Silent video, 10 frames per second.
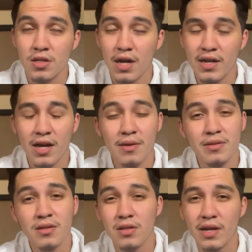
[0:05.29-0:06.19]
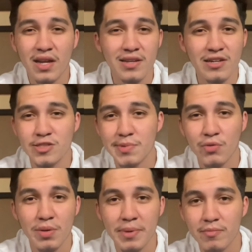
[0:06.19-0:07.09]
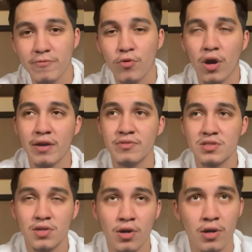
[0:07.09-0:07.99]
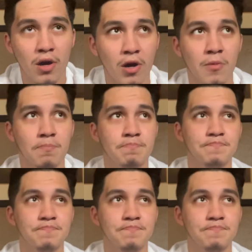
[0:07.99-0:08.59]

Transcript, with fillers: I got an I got an announcement I want to make before I even start. Um